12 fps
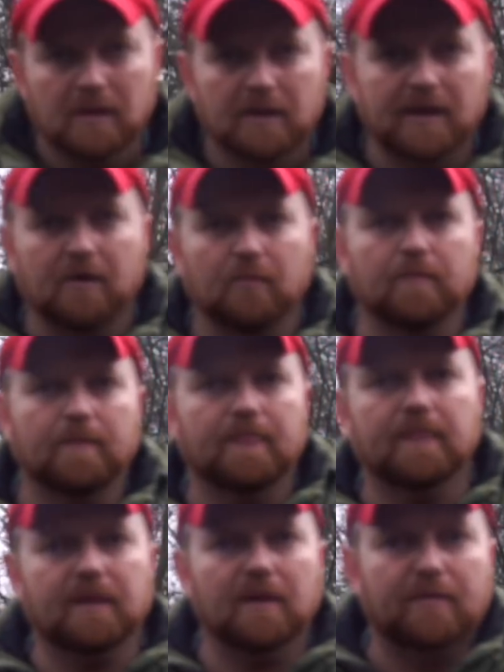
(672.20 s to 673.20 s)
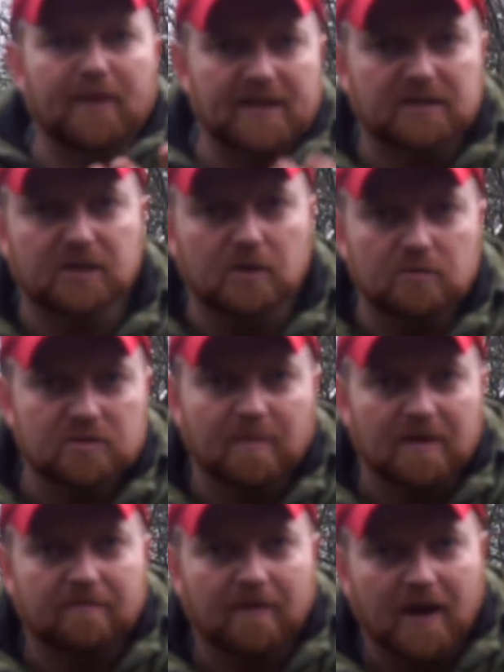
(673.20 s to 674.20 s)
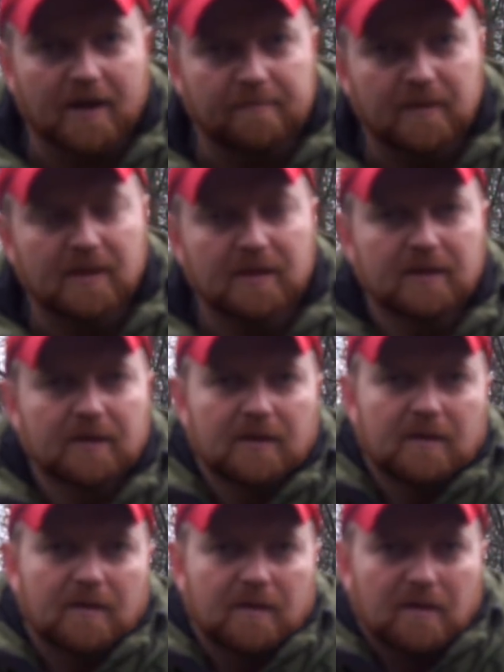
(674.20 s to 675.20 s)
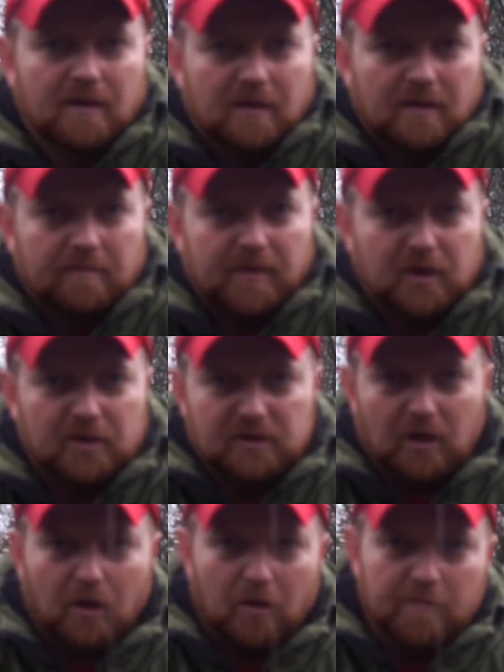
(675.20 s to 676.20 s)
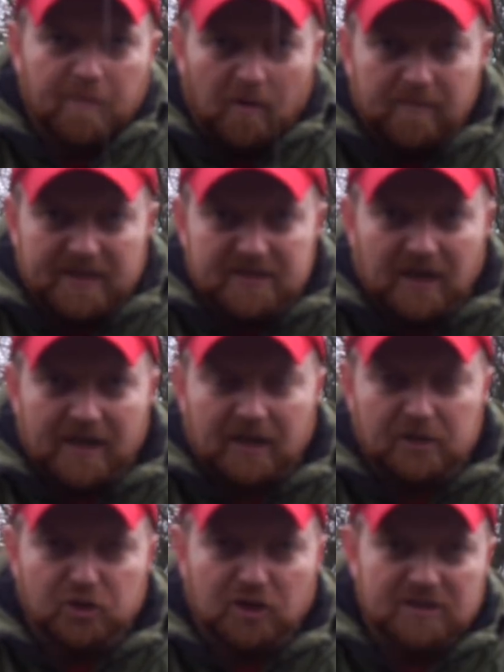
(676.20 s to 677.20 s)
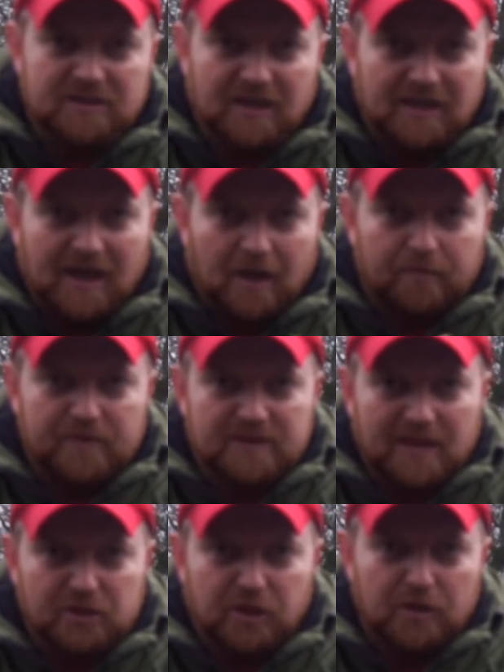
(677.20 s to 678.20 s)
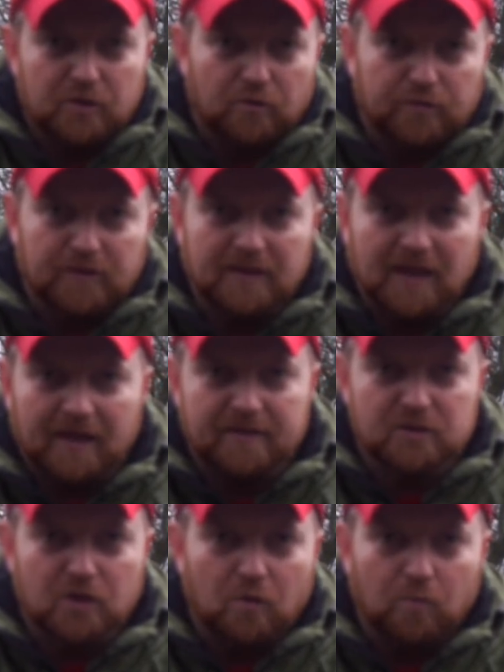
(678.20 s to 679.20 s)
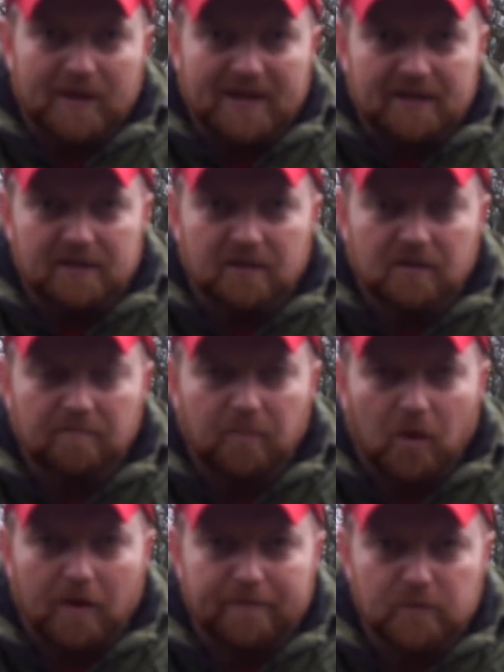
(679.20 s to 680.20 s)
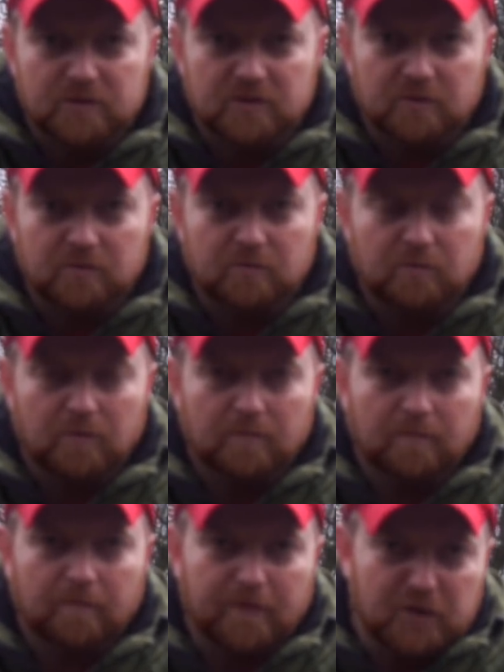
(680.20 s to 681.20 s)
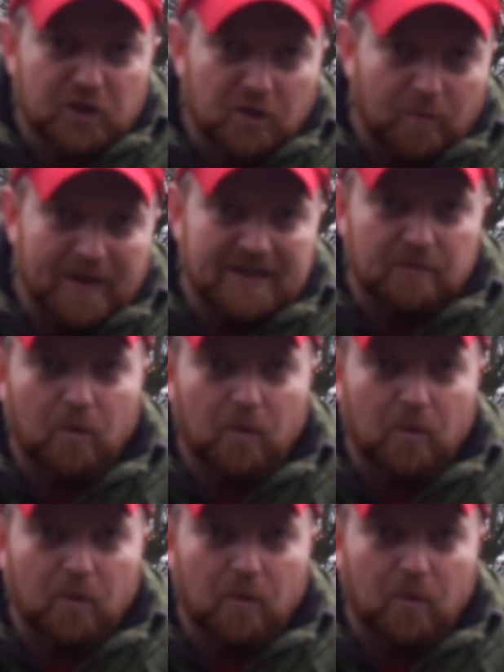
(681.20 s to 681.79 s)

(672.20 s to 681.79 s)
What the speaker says: Now that suits me fine, because on the bottom of this lake, as you can see now, there's actually nothing there, there's no weed. But if it was to fish in a weedy